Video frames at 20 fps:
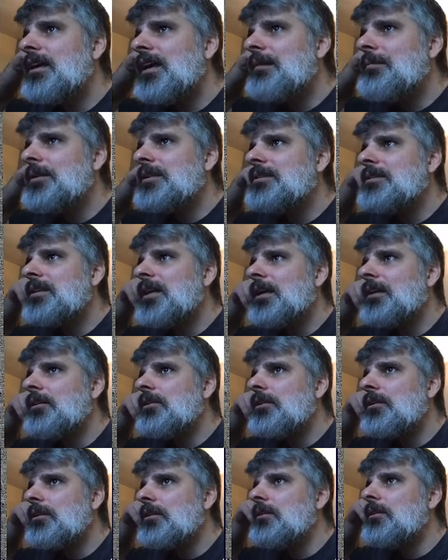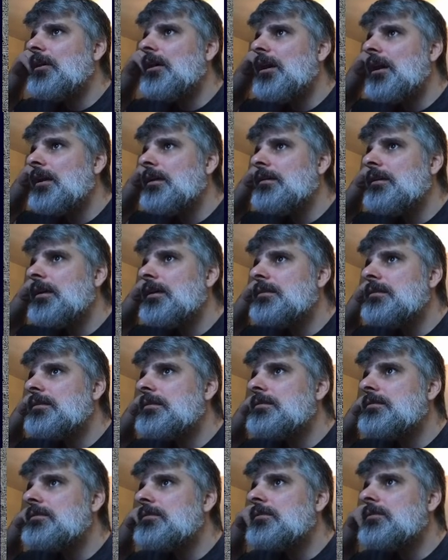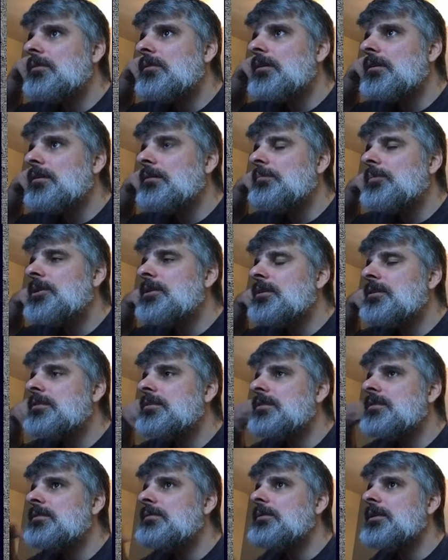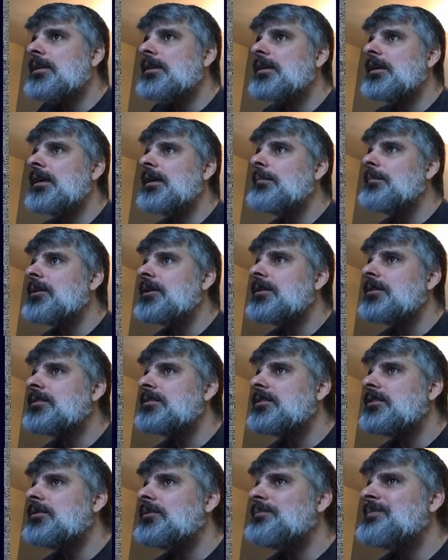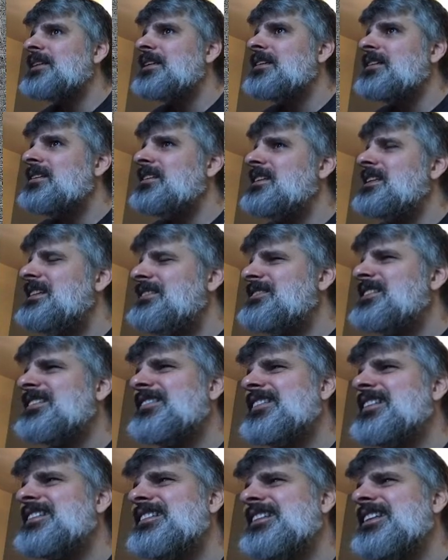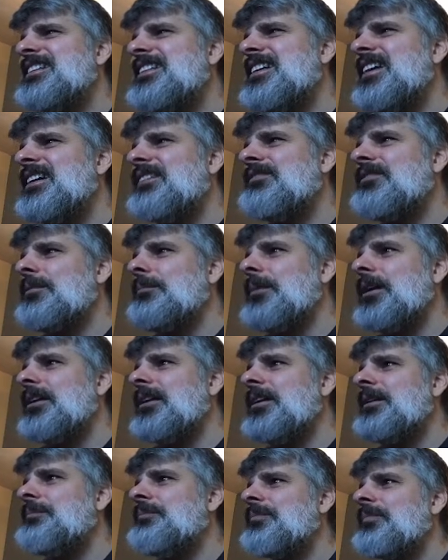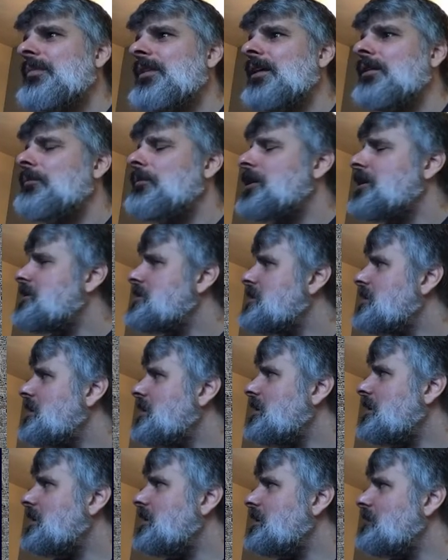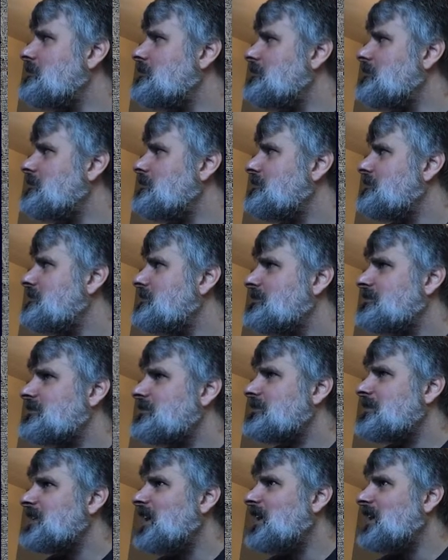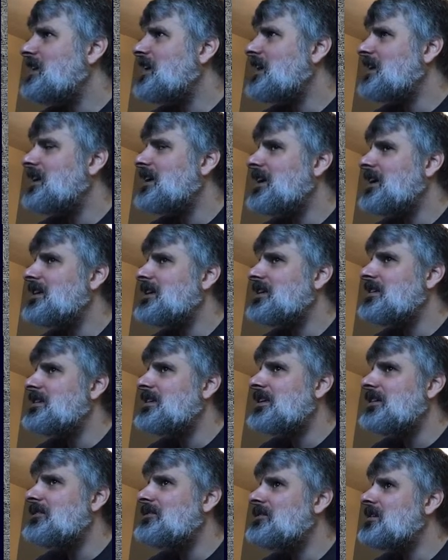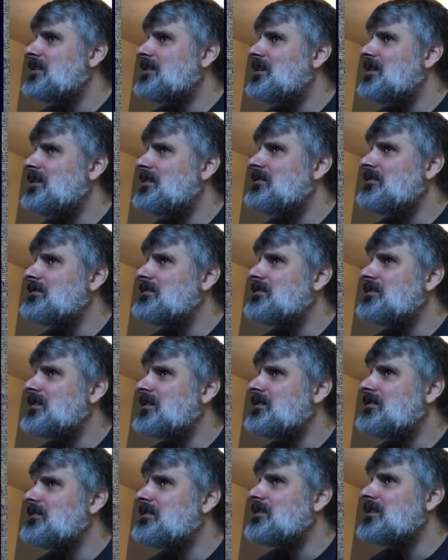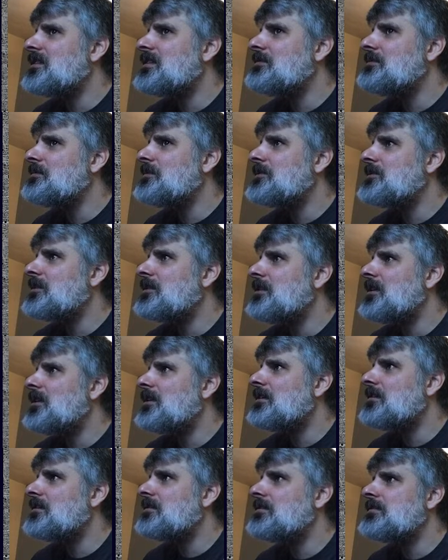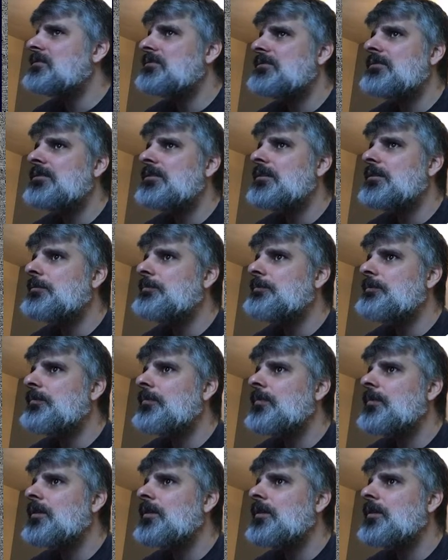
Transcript: Gammon's kind of hurt a lot at this score, and the position is quite gammonish. So even if this is a take for money, which yeah, I kind of doubt it. I don't think I'm supposed to take at this score.